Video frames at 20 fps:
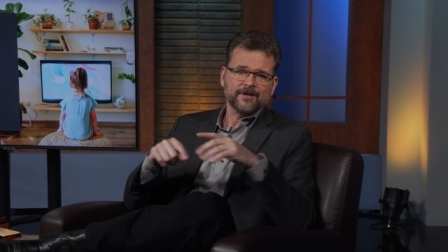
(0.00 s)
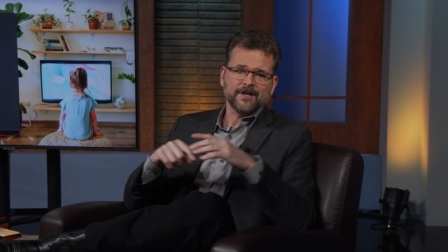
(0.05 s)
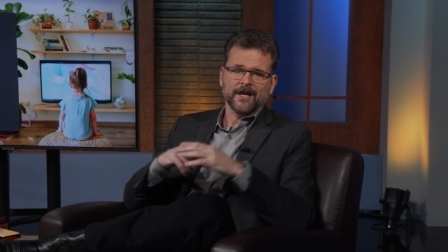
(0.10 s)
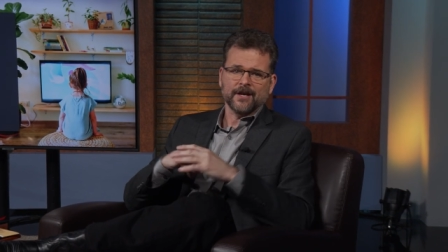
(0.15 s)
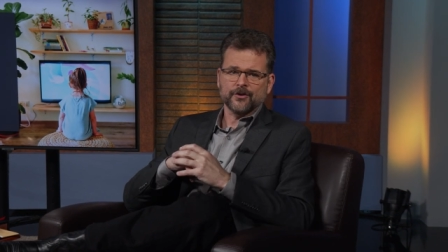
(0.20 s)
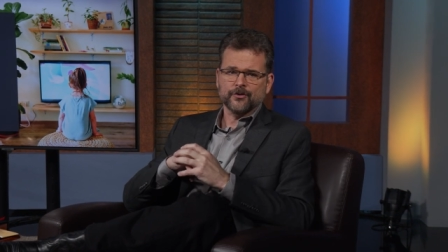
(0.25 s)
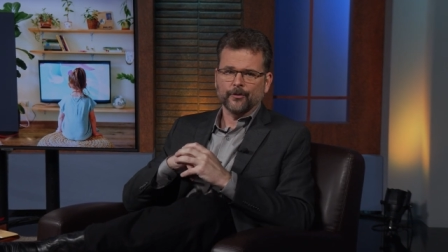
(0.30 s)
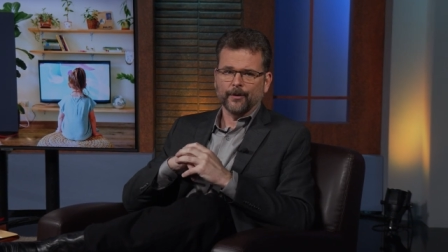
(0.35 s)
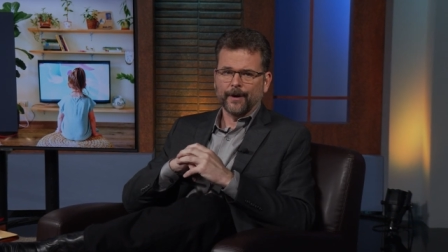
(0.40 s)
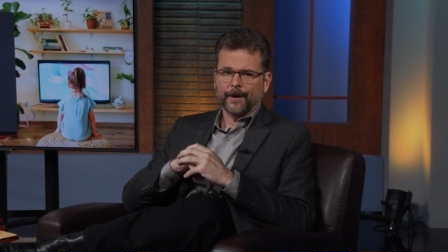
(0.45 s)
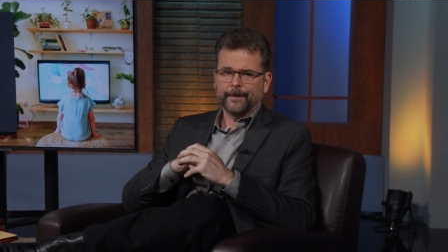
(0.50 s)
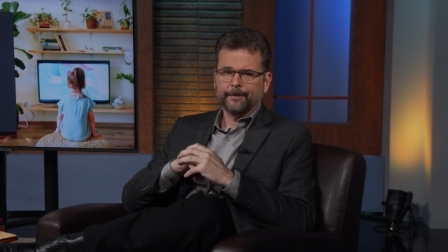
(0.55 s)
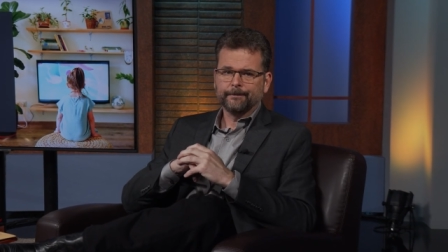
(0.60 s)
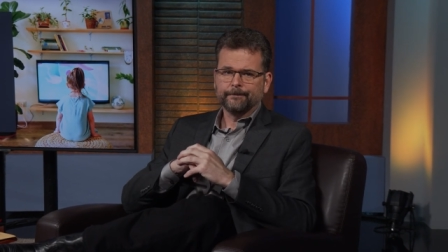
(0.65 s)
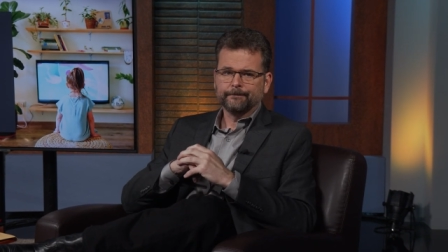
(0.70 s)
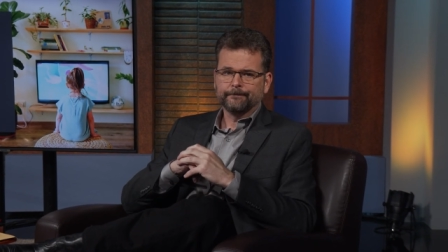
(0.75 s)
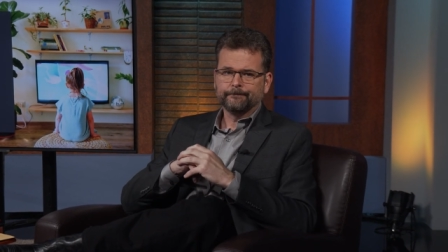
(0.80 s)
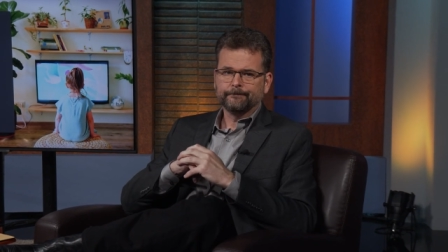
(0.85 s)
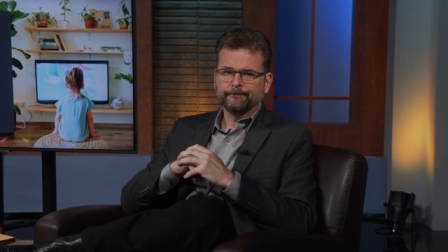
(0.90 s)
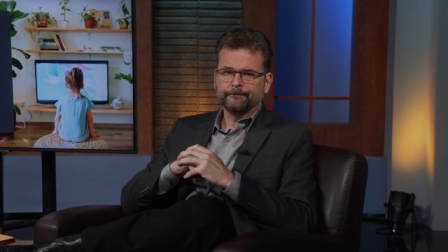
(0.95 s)
century.
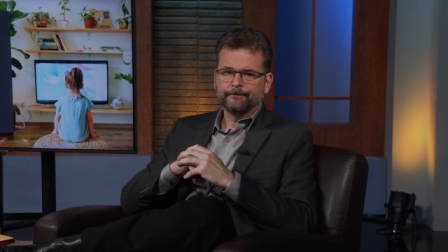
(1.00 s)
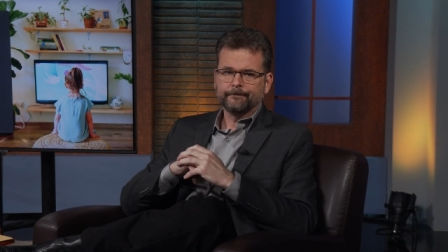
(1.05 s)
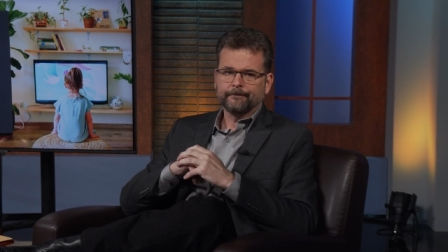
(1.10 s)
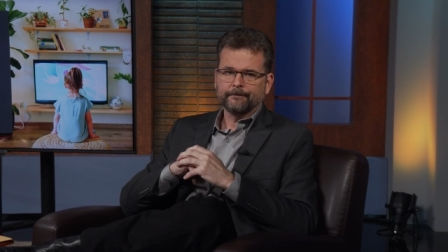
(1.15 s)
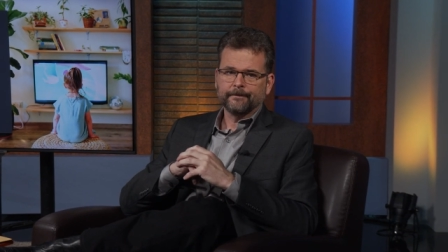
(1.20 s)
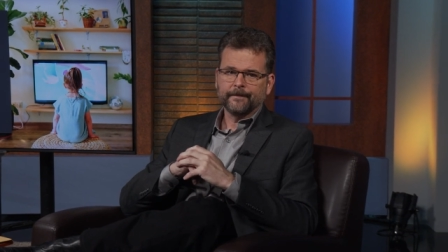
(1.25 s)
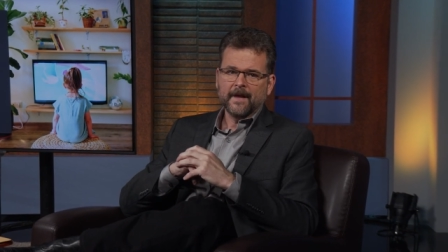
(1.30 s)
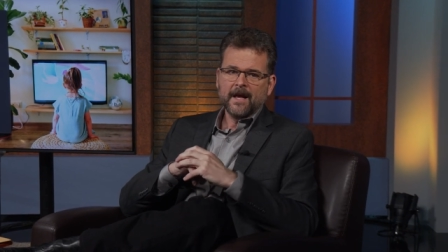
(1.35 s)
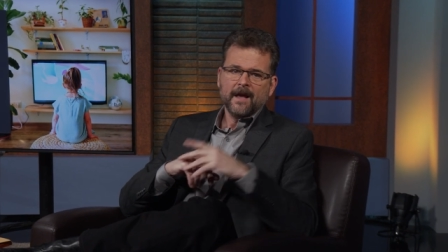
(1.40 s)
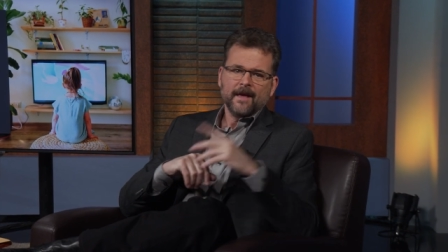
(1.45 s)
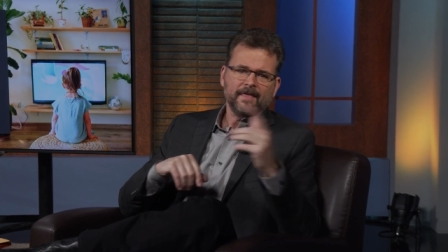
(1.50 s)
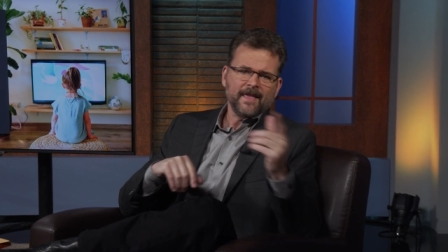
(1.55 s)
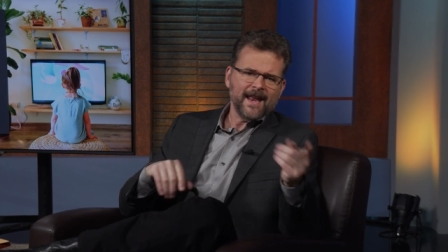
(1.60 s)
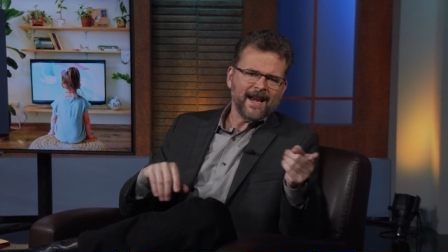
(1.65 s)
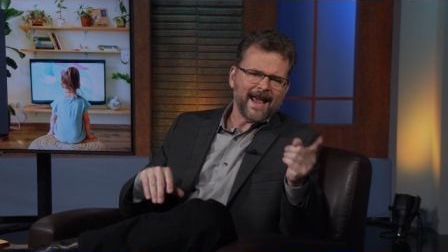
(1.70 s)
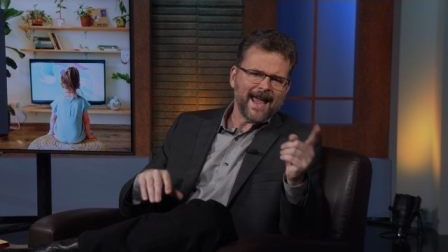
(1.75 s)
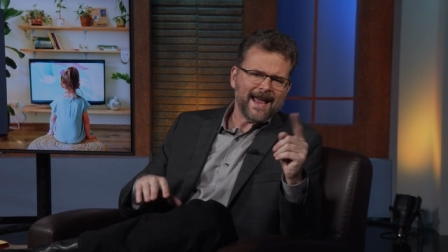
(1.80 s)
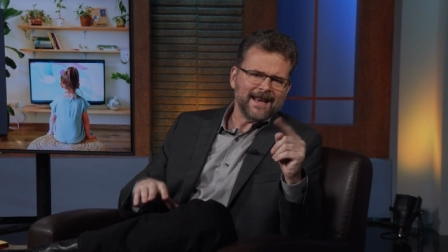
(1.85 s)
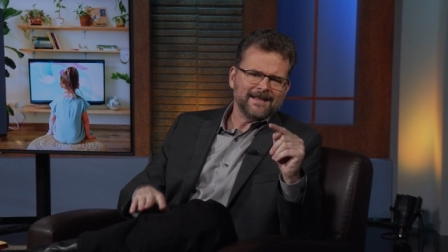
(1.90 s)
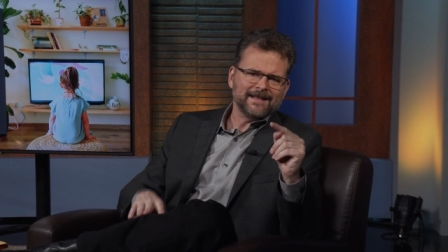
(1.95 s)

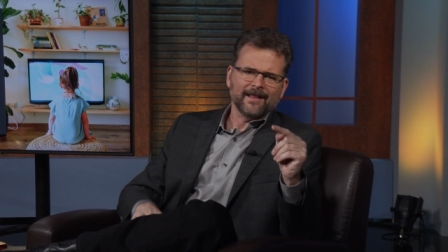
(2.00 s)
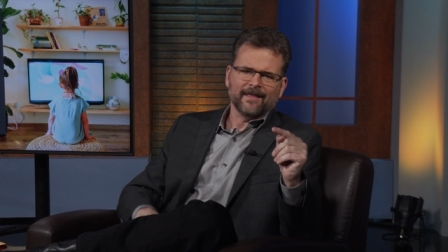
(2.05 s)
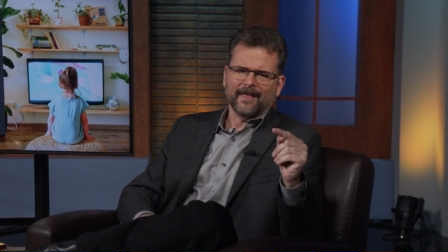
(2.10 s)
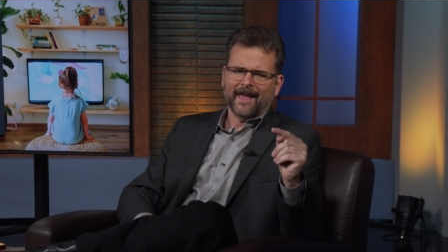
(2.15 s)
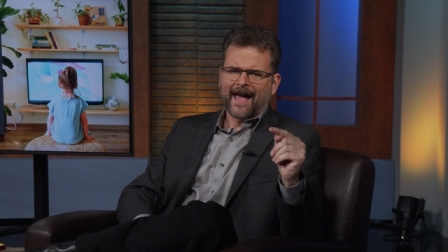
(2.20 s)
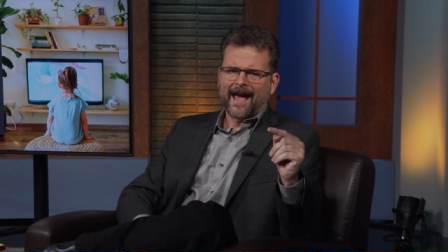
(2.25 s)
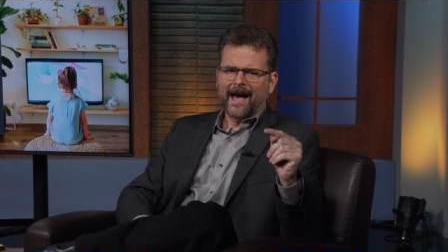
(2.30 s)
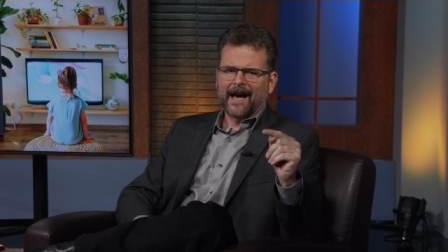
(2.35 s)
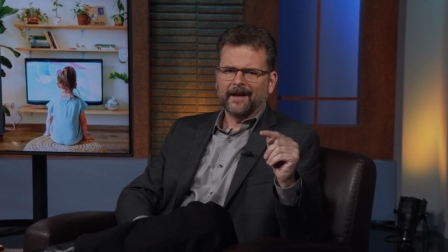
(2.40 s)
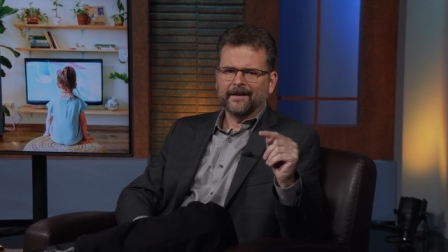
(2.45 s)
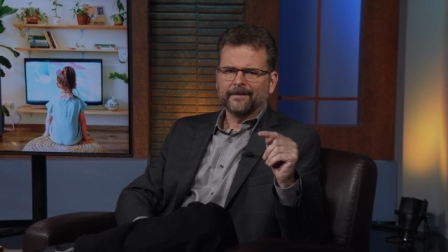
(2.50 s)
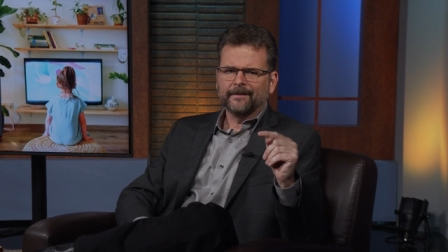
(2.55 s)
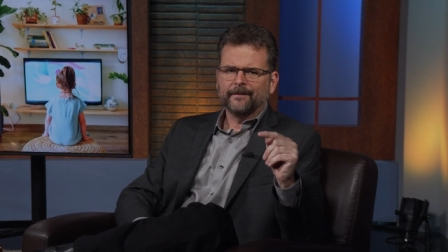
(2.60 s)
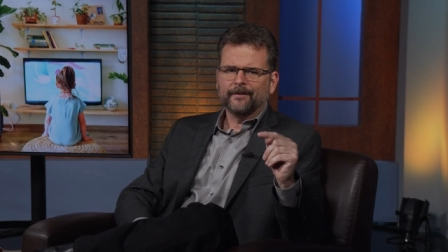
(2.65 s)
Then add to that